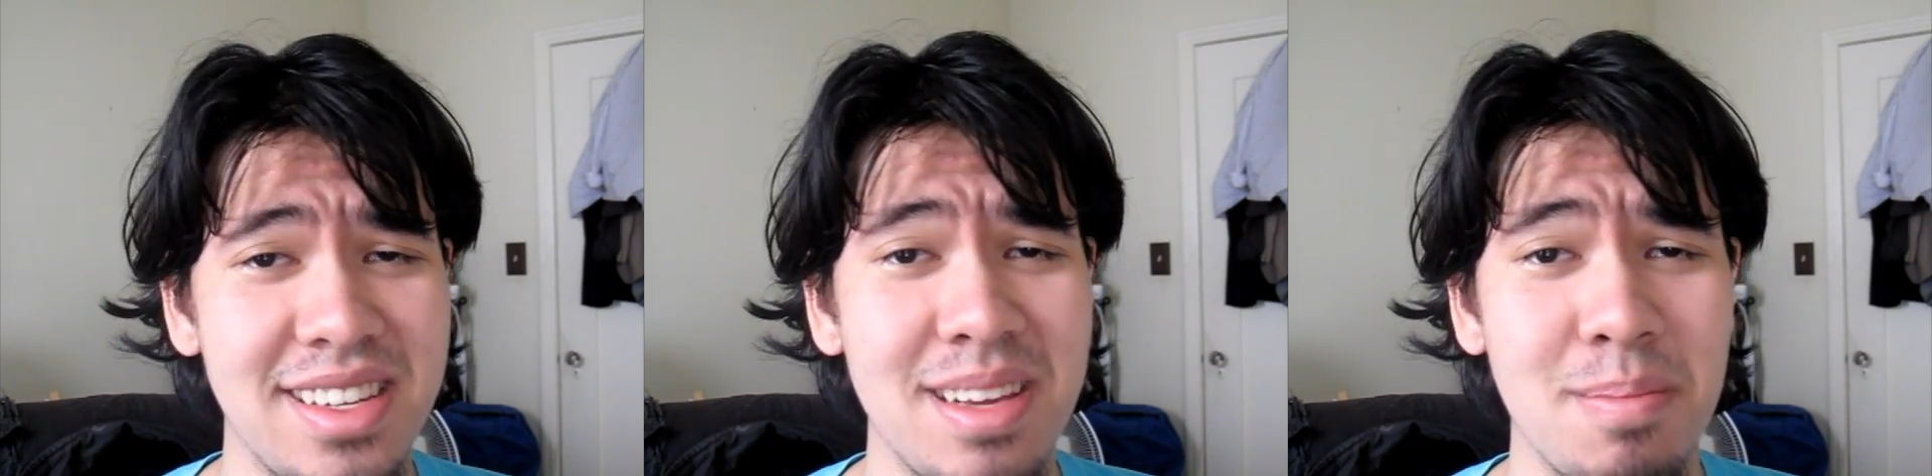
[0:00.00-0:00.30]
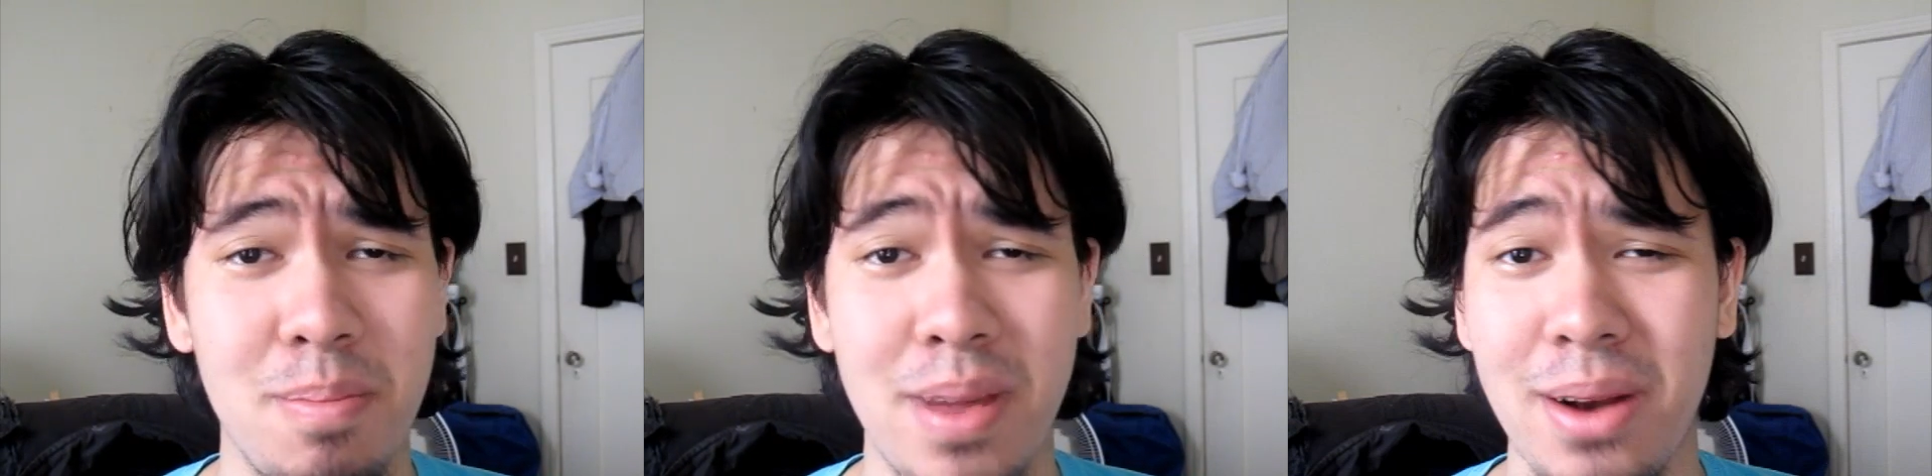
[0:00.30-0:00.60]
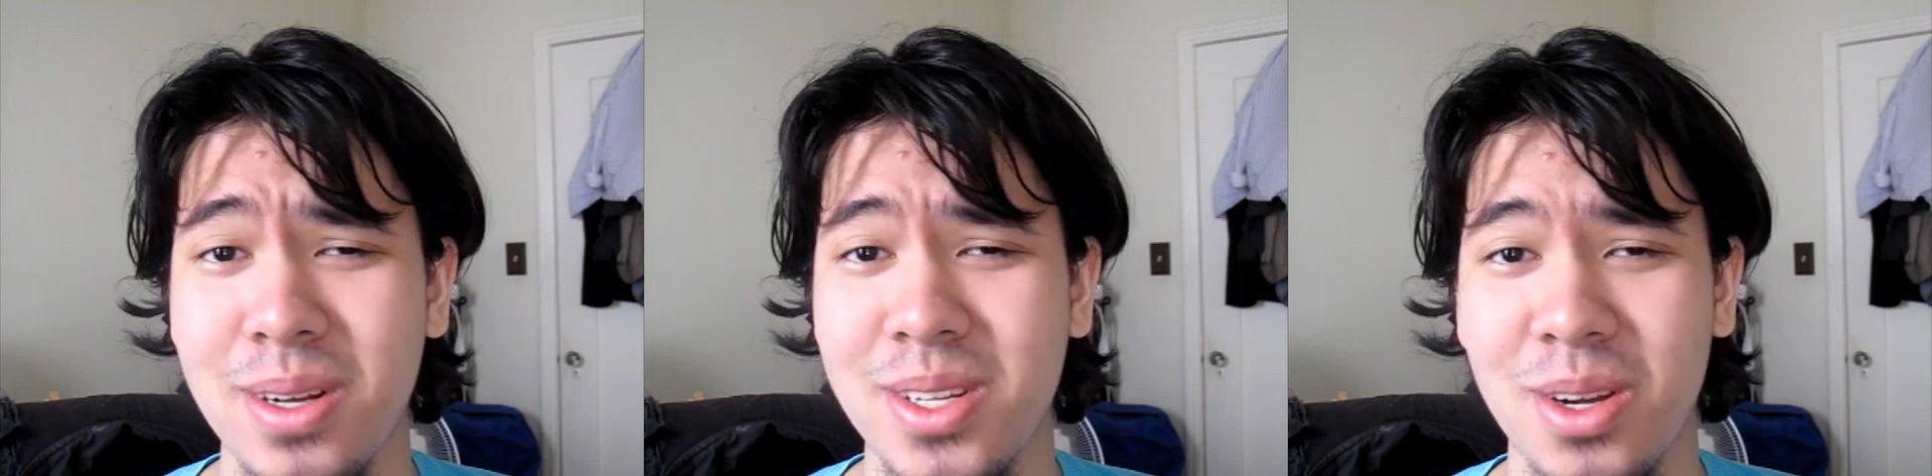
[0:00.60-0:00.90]
deep
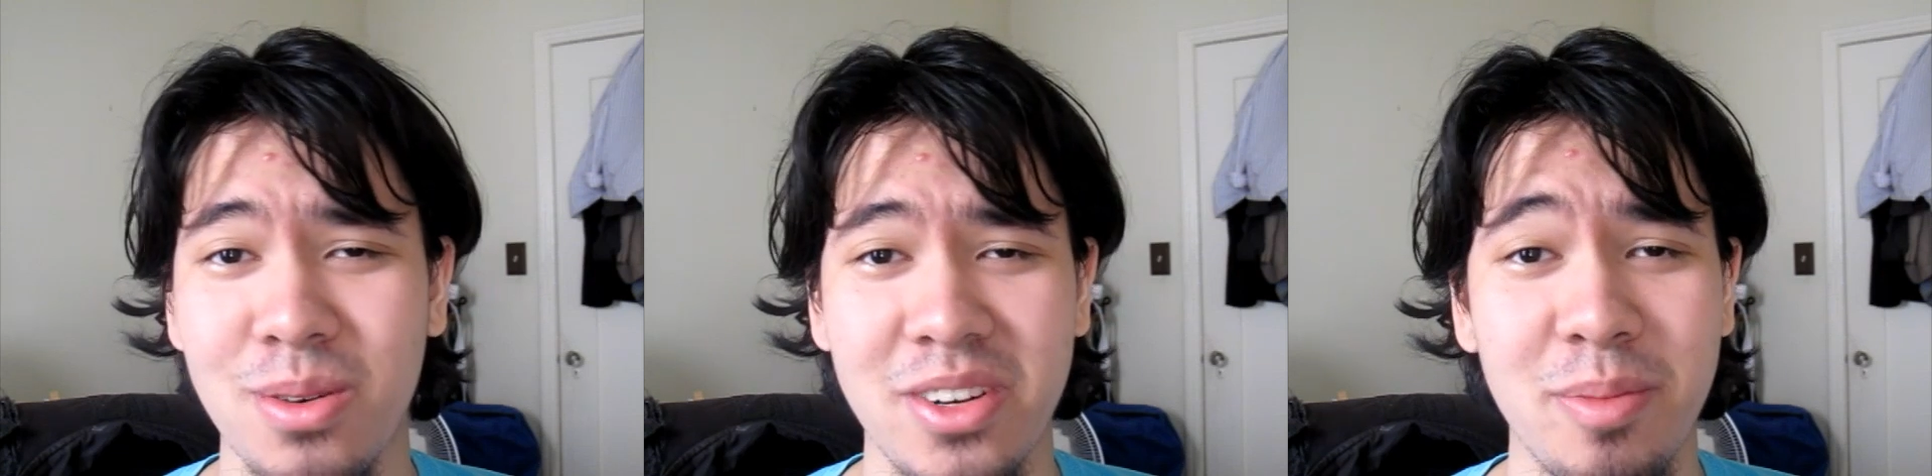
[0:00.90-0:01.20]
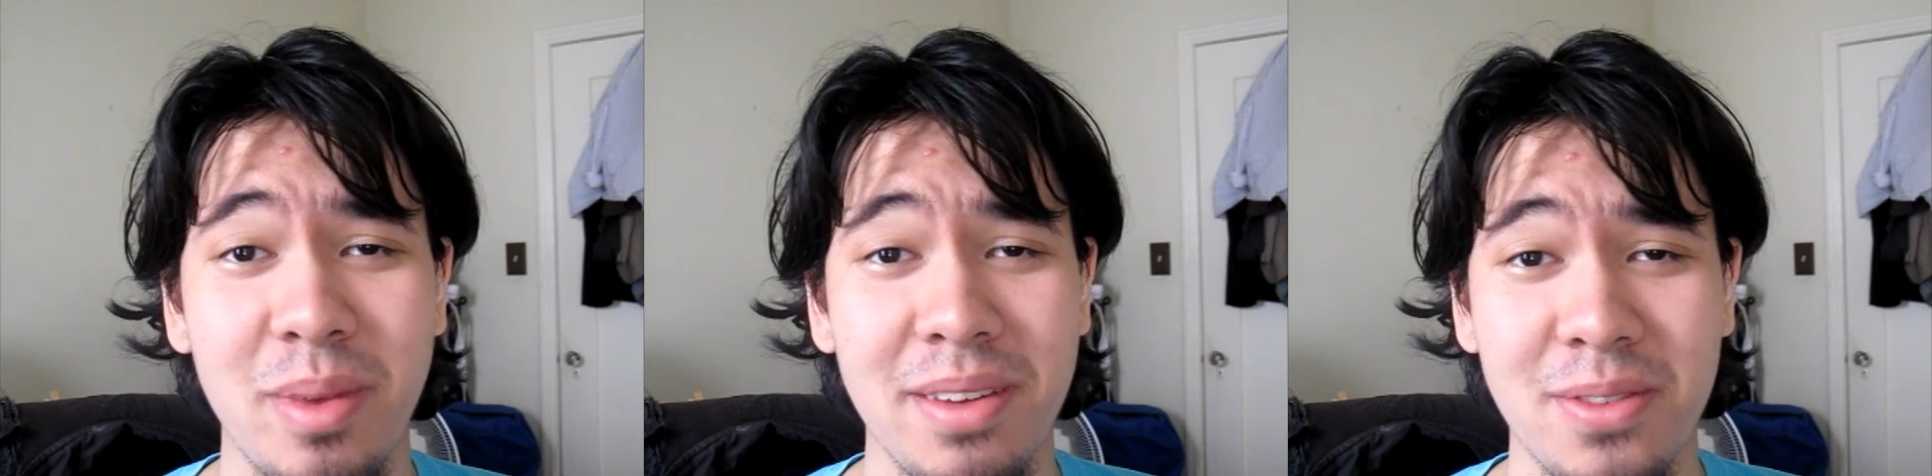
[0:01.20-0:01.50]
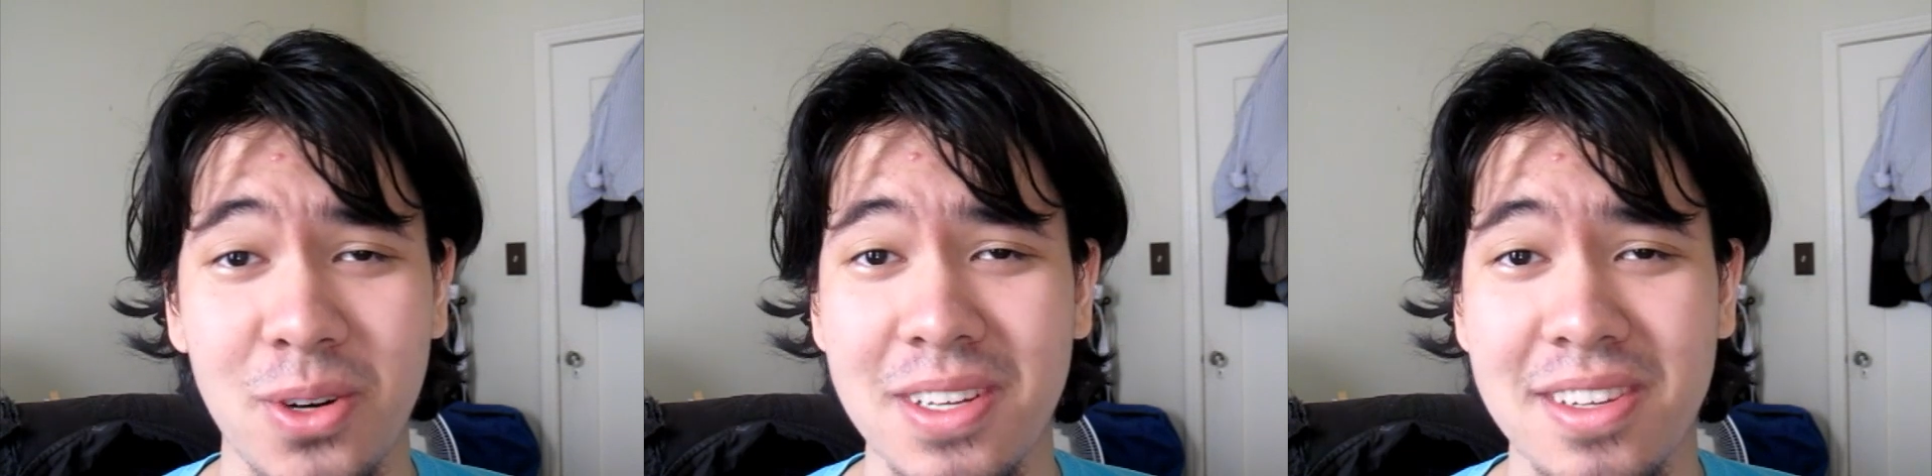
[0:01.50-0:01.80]
baritone to my voice.